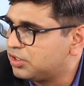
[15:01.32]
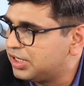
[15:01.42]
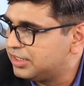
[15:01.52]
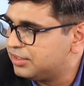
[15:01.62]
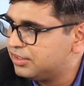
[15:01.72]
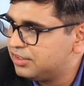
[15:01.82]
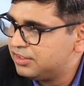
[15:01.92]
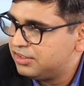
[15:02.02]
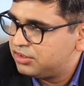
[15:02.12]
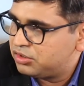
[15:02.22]
online.
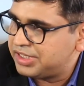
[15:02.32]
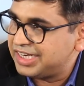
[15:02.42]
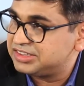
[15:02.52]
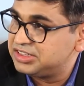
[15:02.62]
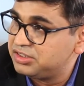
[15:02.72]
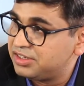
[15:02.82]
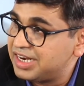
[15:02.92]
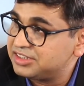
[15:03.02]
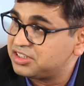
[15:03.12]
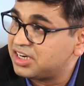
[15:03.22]
That's the
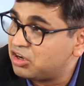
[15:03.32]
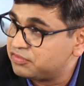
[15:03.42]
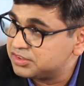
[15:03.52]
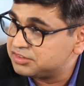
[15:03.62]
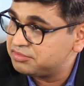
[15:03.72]
realization in our office.